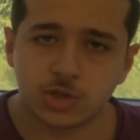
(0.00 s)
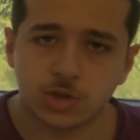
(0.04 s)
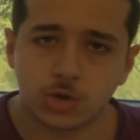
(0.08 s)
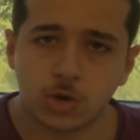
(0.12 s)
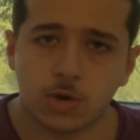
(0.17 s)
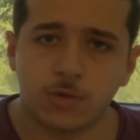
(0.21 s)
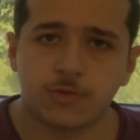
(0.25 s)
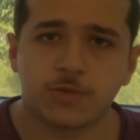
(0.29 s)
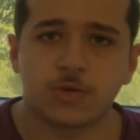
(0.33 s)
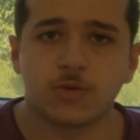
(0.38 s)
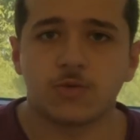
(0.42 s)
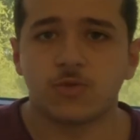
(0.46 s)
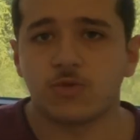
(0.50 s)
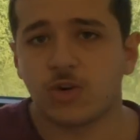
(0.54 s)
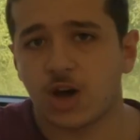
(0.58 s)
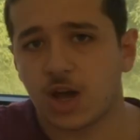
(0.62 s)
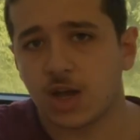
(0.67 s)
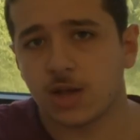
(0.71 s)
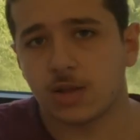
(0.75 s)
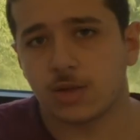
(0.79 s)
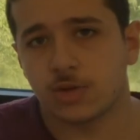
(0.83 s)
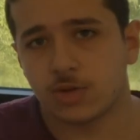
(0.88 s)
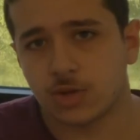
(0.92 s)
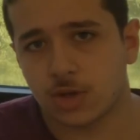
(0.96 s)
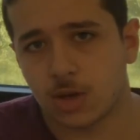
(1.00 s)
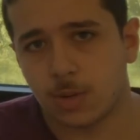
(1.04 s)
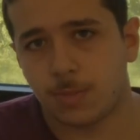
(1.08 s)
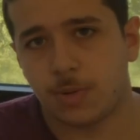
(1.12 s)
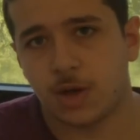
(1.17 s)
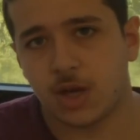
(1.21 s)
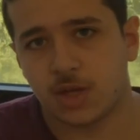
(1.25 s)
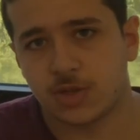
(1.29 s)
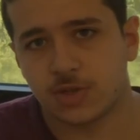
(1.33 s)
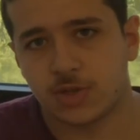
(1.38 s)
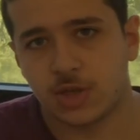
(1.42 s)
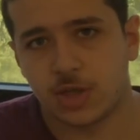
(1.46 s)
of the violent
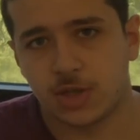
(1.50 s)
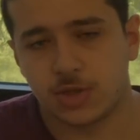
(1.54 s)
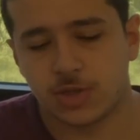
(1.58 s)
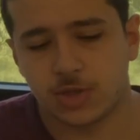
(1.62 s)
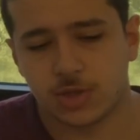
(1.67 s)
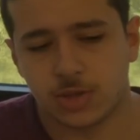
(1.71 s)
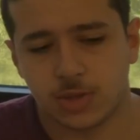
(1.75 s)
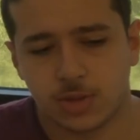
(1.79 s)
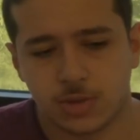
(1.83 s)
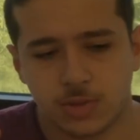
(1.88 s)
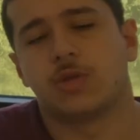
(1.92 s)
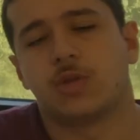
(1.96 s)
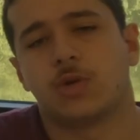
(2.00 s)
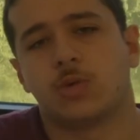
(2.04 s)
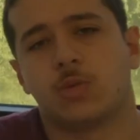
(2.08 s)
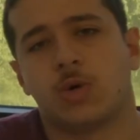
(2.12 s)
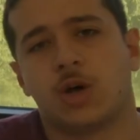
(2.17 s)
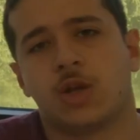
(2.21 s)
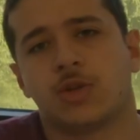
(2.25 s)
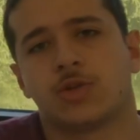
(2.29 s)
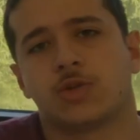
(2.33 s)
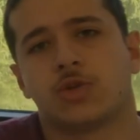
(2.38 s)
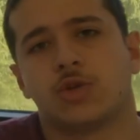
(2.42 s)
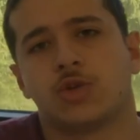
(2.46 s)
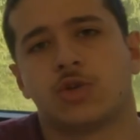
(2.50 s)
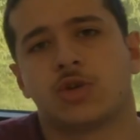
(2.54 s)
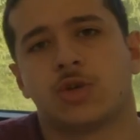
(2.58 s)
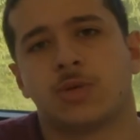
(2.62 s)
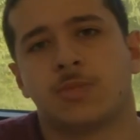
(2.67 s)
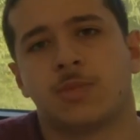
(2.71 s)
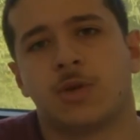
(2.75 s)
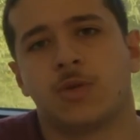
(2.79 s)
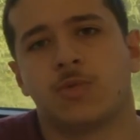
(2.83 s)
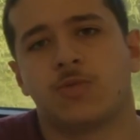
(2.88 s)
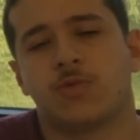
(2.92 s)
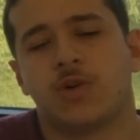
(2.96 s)
apostates, the ones who
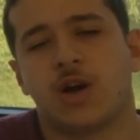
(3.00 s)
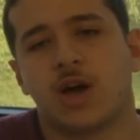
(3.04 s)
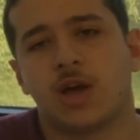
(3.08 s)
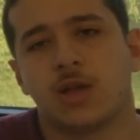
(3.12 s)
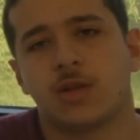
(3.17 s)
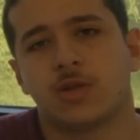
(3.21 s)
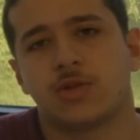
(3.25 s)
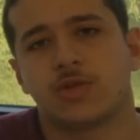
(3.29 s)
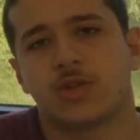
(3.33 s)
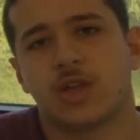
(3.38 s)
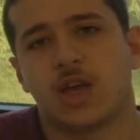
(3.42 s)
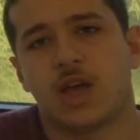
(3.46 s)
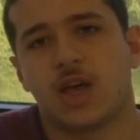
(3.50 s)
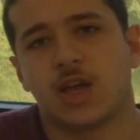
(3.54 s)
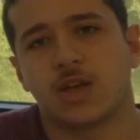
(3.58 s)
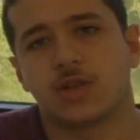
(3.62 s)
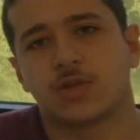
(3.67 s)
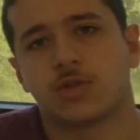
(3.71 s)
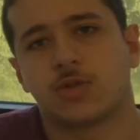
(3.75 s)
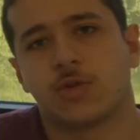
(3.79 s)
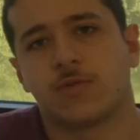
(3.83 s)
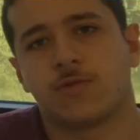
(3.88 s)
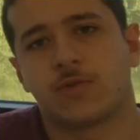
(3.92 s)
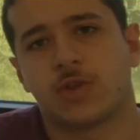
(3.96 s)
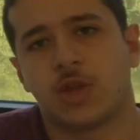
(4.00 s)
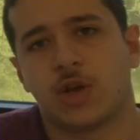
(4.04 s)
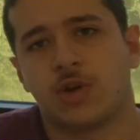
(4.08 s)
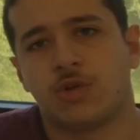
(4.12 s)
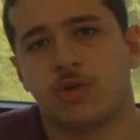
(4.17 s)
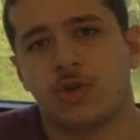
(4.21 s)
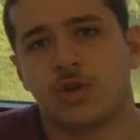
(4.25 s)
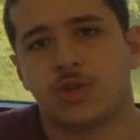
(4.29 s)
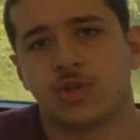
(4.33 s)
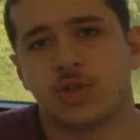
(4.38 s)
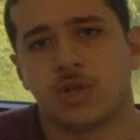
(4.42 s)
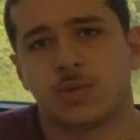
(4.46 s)
commit violent acts of
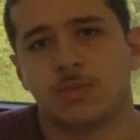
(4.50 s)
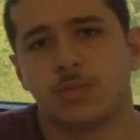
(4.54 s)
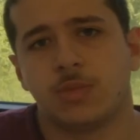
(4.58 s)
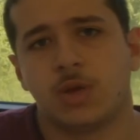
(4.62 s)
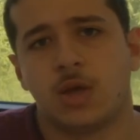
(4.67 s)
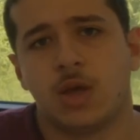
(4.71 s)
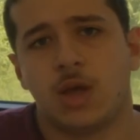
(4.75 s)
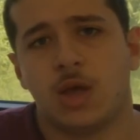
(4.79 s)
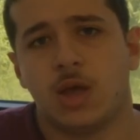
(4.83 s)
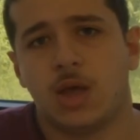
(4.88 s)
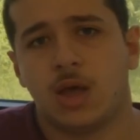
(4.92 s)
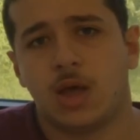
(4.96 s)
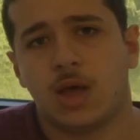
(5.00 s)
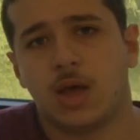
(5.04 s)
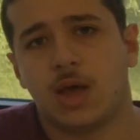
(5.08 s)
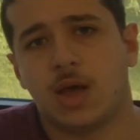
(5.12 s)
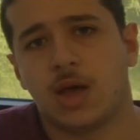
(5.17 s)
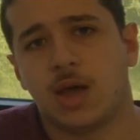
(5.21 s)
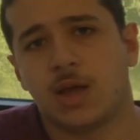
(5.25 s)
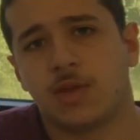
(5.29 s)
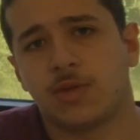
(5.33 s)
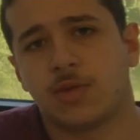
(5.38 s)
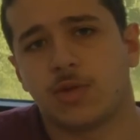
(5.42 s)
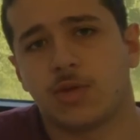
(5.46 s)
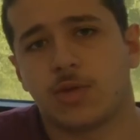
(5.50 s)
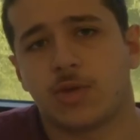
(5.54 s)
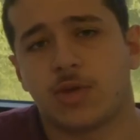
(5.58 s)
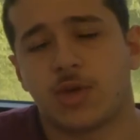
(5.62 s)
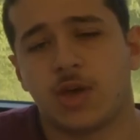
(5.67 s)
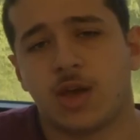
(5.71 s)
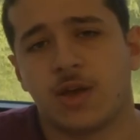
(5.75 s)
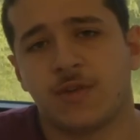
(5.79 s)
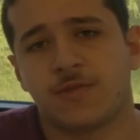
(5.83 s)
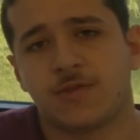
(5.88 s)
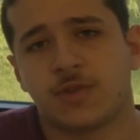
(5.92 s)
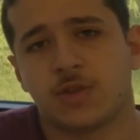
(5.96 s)
terrorism and
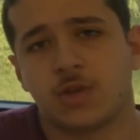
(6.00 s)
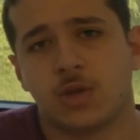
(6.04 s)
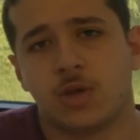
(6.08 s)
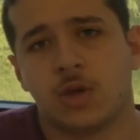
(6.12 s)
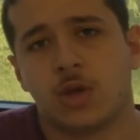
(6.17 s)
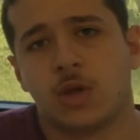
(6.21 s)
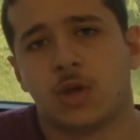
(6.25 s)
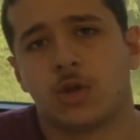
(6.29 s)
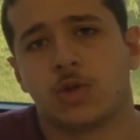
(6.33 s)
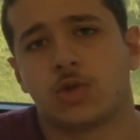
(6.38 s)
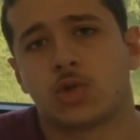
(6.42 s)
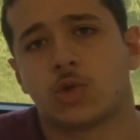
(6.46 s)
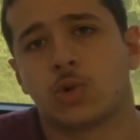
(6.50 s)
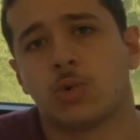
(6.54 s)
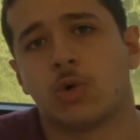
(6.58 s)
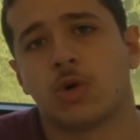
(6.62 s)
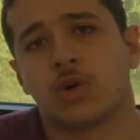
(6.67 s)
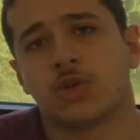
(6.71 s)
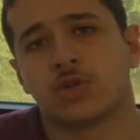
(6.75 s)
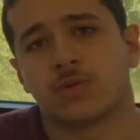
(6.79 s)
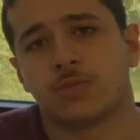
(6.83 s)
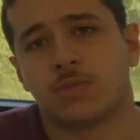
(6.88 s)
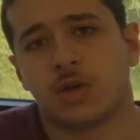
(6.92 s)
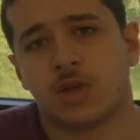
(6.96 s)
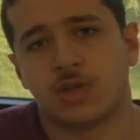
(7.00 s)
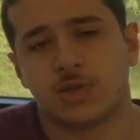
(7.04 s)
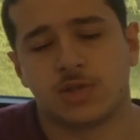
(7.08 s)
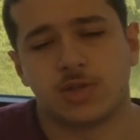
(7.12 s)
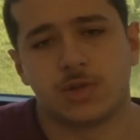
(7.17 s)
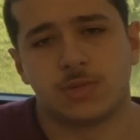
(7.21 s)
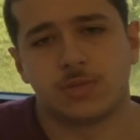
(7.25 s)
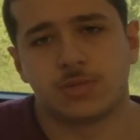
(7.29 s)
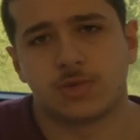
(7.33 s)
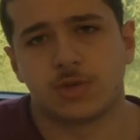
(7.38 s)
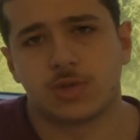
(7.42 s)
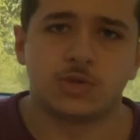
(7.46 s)
theft towards
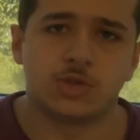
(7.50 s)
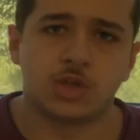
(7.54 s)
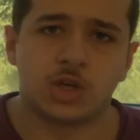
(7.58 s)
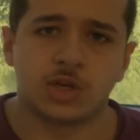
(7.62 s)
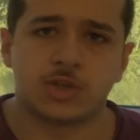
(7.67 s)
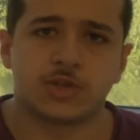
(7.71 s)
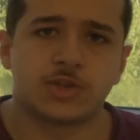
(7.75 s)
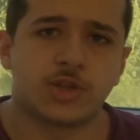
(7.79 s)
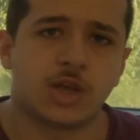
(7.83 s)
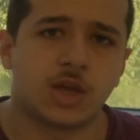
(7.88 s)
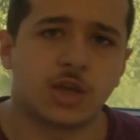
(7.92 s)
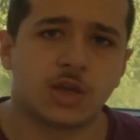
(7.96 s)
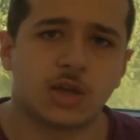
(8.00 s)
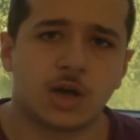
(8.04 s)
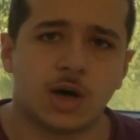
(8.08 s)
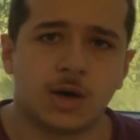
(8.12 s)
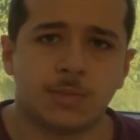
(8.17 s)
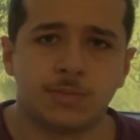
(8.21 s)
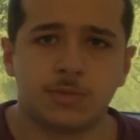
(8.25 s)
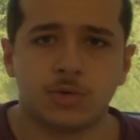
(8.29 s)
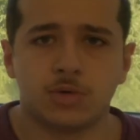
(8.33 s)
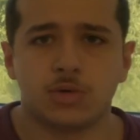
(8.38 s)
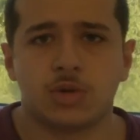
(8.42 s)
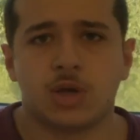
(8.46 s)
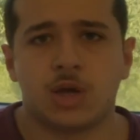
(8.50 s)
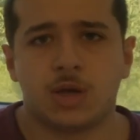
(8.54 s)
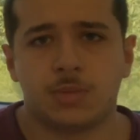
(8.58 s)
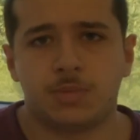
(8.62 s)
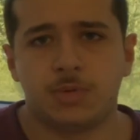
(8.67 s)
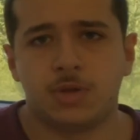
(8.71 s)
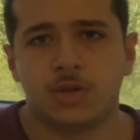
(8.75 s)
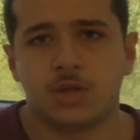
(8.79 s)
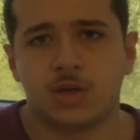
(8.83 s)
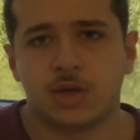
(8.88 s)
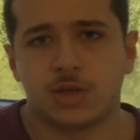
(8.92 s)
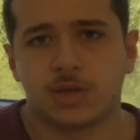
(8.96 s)
Muslims, just like Abdullah
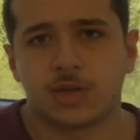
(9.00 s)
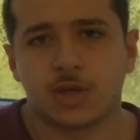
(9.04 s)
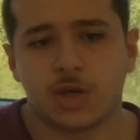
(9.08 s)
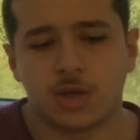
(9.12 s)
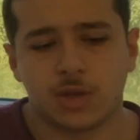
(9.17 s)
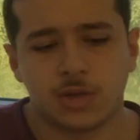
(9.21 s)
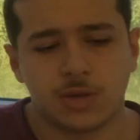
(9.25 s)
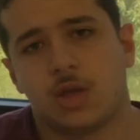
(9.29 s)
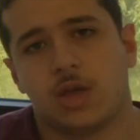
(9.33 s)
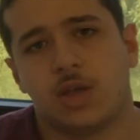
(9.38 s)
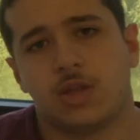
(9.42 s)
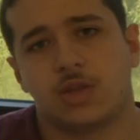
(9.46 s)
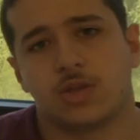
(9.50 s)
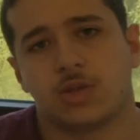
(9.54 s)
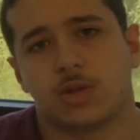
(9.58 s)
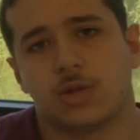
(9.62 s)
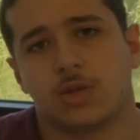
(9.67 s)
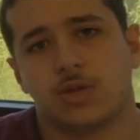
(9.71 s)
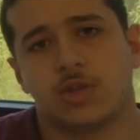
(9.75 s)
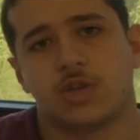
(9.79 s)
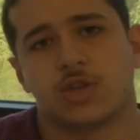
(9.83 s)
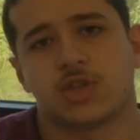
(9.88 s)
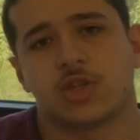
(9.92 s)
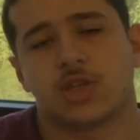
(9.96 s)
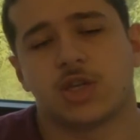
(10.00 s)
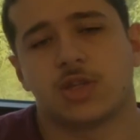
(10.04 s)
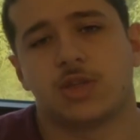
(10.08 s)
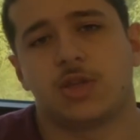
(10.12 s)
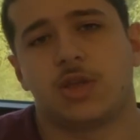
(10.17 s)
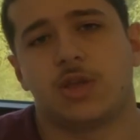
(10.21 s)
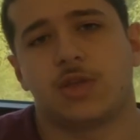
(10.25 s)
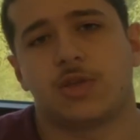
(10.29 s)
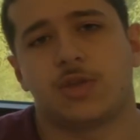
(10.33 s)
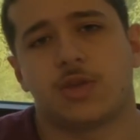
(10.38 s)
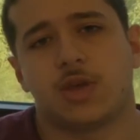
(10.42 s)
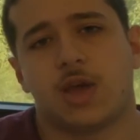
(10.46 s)
bin Hatal. In this
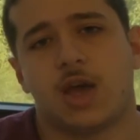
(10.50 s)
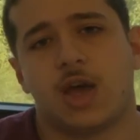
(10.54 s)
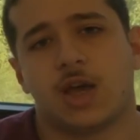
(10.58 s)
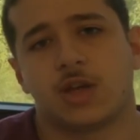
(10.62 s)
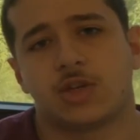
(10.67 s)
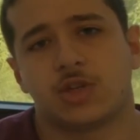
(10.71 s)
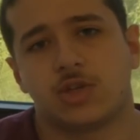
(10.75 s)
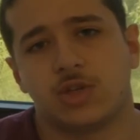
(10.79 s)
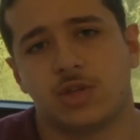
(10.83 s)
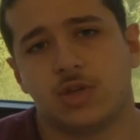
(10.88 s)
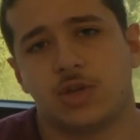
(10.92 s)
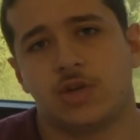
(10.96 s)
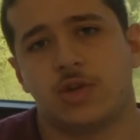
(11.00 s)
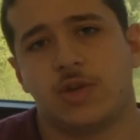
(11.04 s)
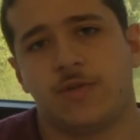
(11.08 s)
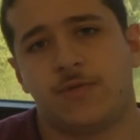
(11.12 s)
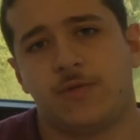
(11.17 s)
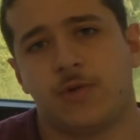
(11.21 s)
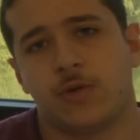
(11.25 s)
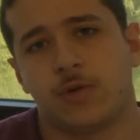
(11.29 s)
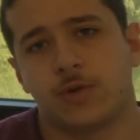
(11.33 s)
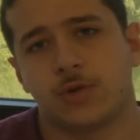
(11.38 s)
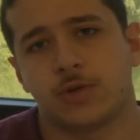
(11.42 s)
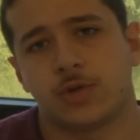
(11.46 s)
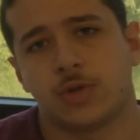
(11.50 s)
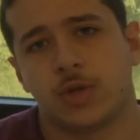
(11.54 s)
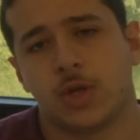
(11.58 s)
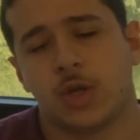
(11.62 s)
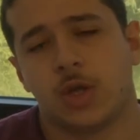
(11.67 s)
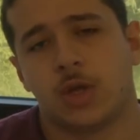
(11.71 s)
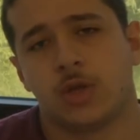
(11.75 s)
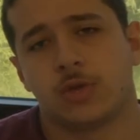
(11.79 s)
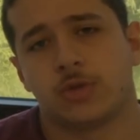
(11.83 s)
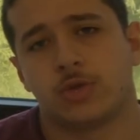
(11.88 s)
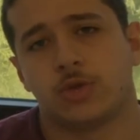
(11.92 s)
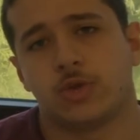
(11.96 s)
hadith actually refers
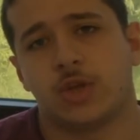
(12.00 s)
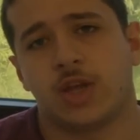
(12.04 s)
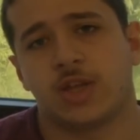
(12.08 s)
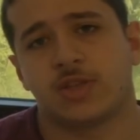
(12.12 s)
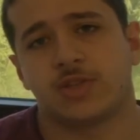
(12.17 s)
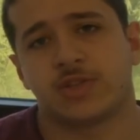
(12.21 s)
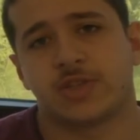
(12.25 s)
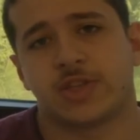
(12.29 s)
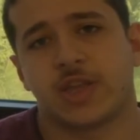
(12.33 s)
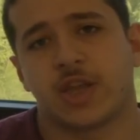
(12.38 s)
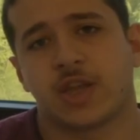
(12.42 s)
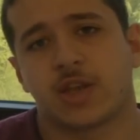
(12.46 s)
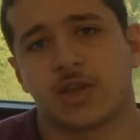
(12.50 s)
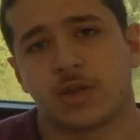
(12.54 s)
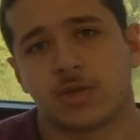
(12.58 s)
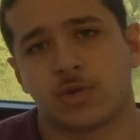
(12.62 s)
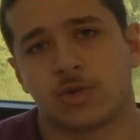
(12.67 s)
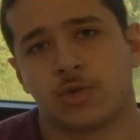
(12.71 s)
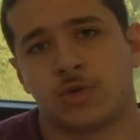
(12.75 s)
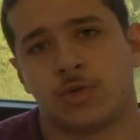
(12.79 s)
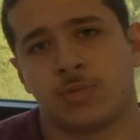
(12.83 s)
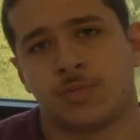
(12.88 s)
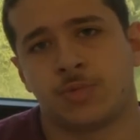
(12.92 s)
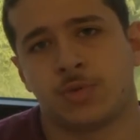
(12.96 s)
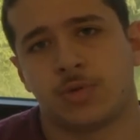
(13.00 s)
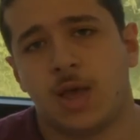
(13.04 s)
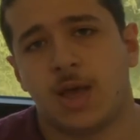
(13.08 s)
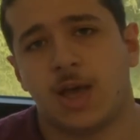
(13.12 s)
to that second group.